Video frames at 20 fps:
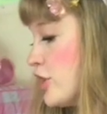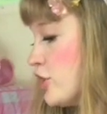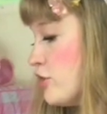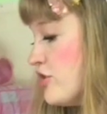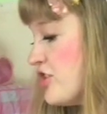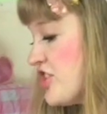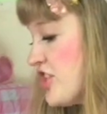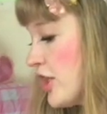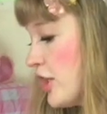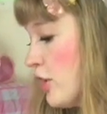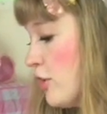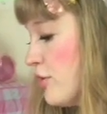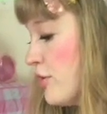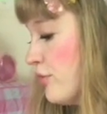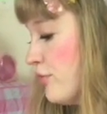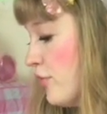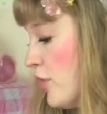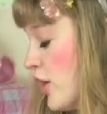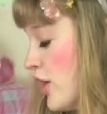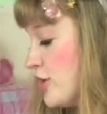You still own
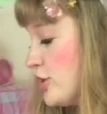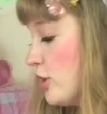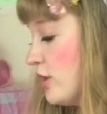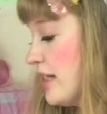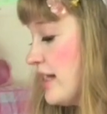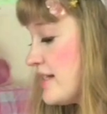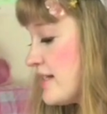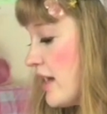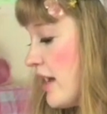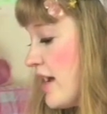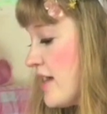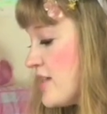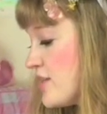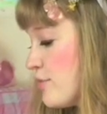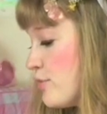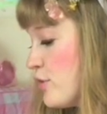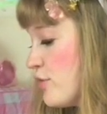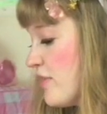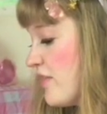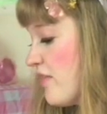the first Lolita
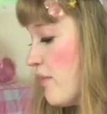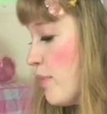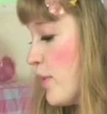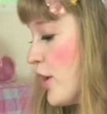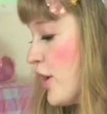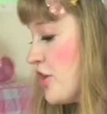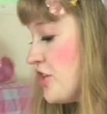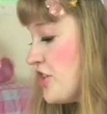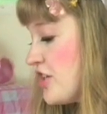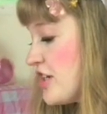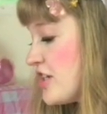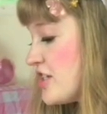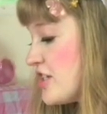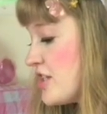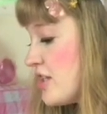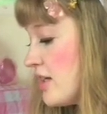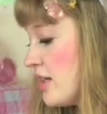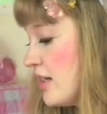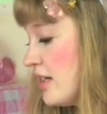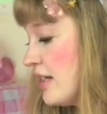item you've ever purchased.